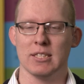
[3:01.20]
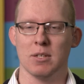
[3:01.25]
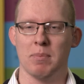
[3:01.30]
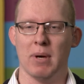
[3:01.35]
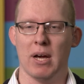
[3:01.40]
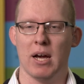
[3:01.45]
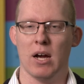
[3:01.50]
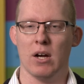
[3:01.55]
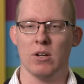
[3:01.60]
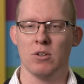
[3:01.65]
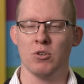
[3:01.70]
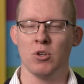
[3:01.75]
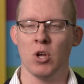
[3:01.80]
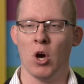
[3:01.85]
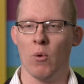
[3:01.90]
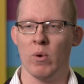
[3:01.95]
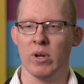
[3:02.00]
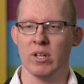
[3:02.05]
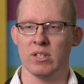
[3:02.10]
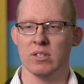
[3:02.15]
It's about
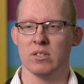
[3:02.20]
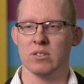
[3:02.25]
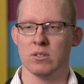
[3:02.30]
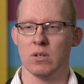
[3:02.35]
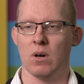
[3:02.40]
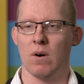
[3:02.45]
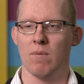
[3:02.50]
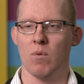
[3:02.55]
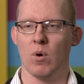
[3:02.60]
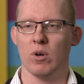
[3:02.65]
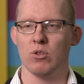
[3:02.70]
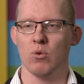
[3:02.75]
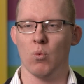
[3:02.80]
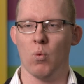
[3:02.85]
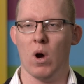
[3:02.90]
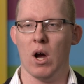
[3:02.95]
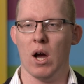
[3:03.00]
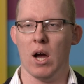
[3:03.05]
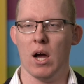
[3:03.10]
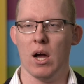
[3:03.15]
knowing yourself what
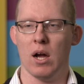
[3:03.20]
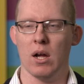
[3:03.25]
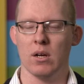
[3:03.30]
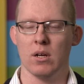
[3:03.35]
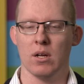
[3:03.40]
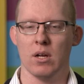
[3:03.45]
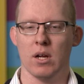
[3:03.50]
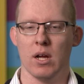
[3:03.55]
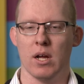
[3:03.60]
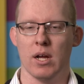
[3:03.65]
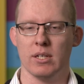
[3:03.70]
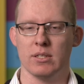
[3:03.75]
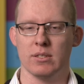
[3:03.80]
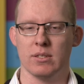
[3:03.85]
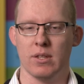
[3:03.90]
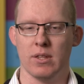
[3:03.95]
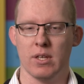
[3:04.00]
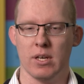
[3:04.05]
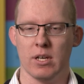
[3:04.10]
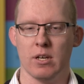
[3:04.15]
you are and
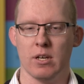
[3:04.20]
